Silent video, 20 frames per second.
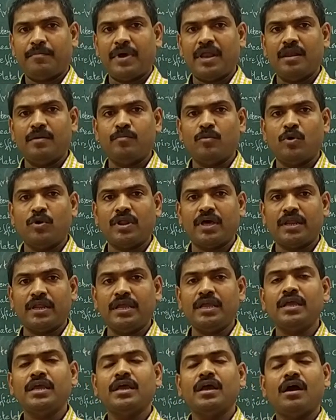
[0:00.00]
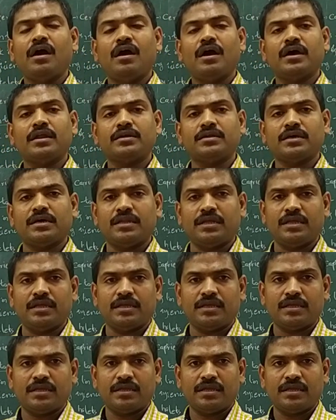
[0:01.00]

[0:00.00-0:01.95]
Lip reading: Pulmonary artery.